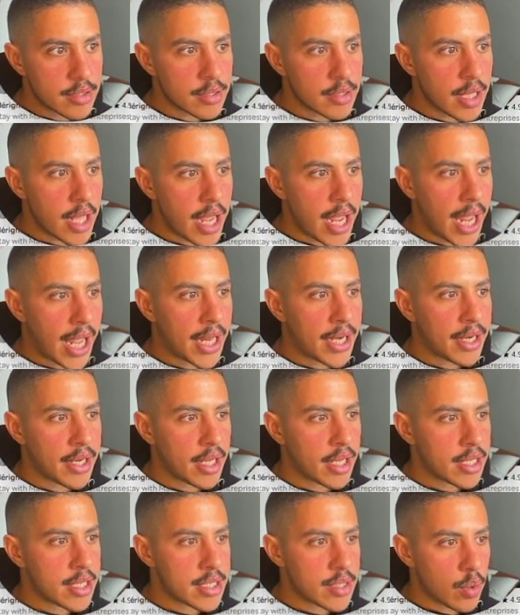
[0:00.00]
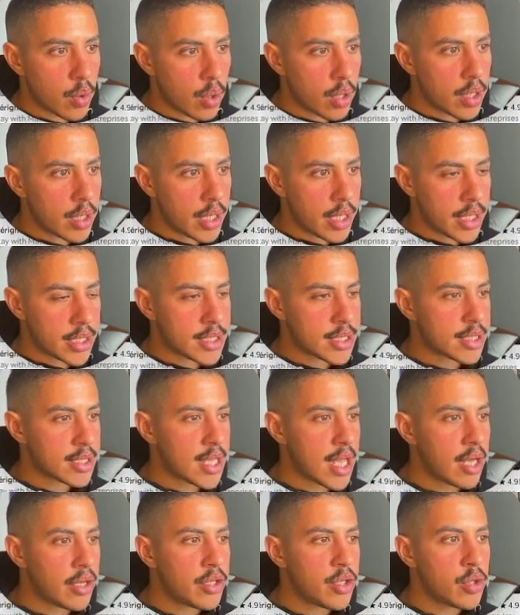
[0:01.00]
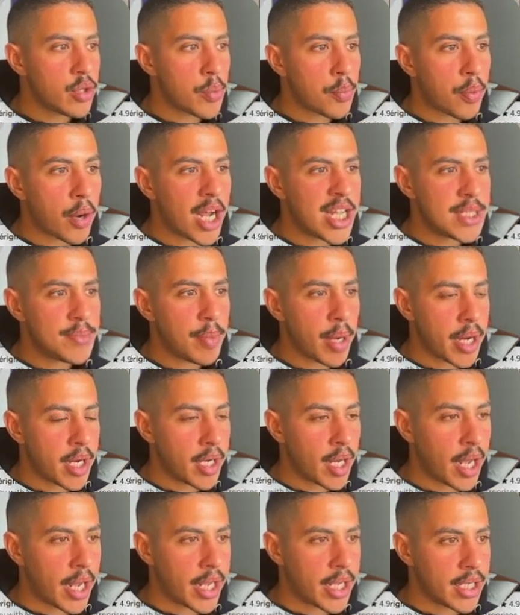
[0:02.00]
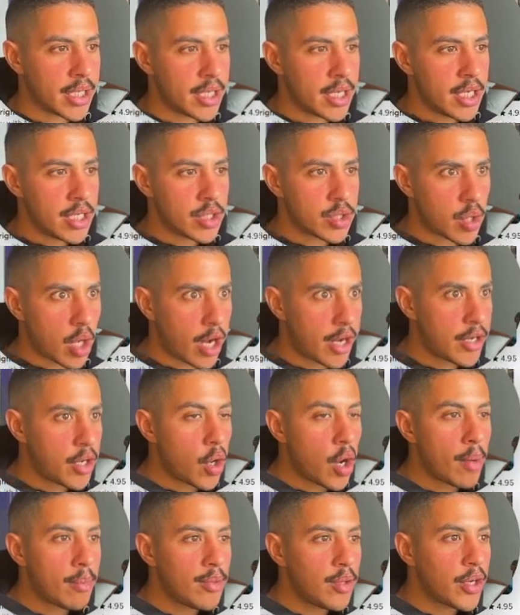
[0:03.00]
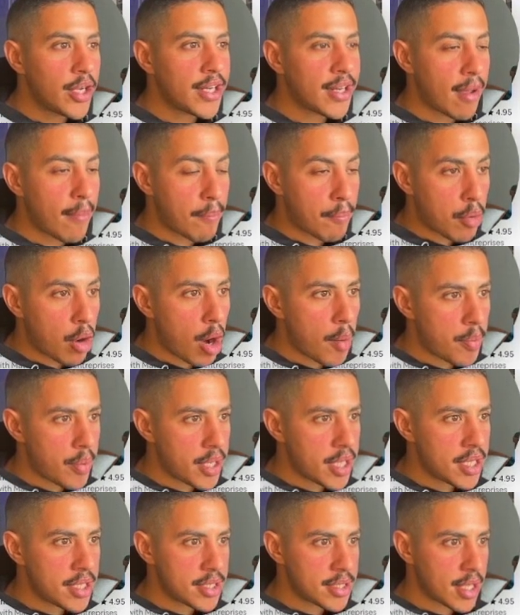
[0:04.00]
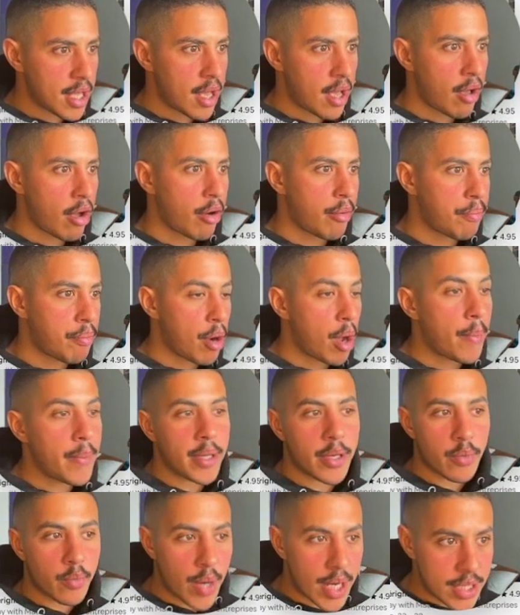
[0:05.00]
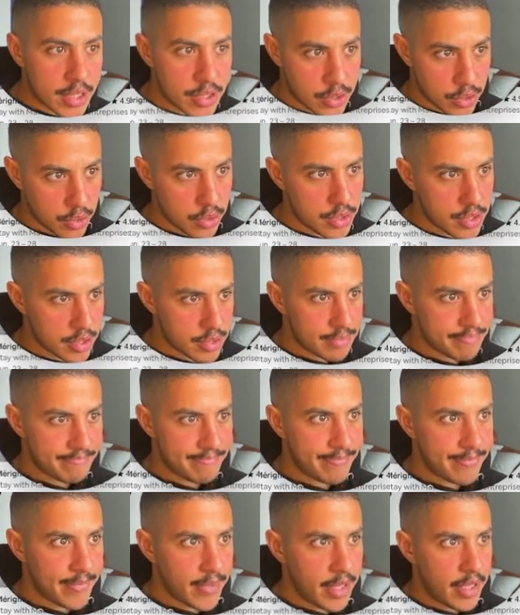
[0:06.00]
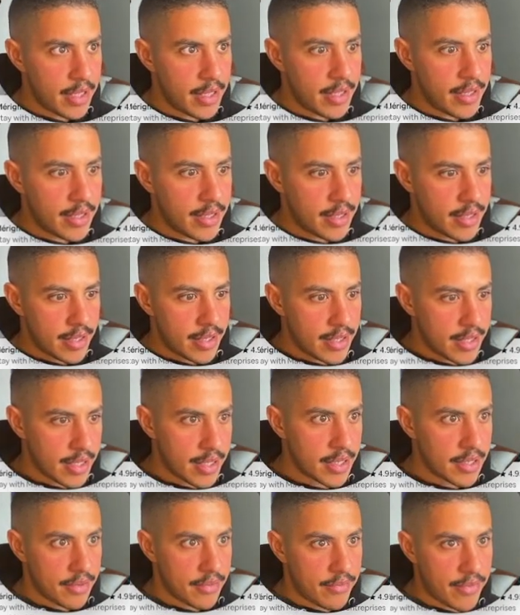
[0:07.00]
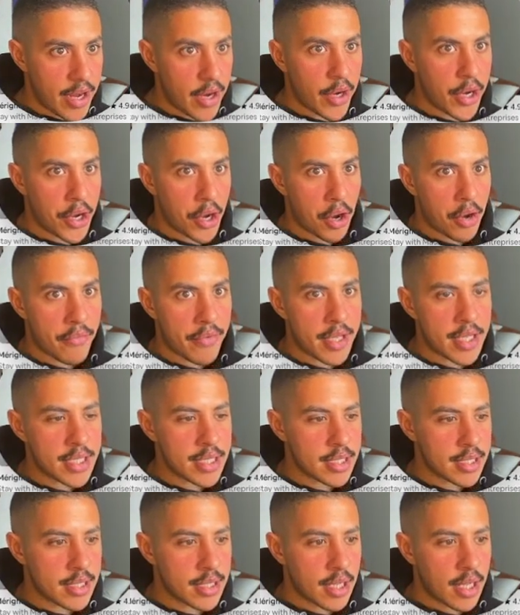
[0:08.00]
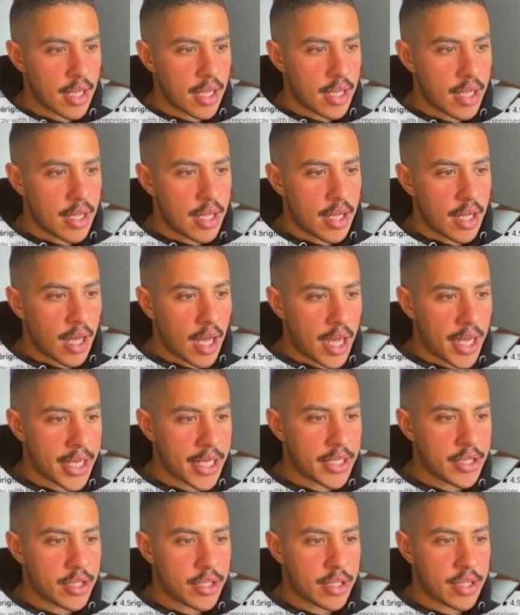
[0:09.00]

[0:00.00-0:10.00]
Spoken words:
and it's telling you the price by night. So I know I'm looking at properties that are probably rentals. Very obvious. I can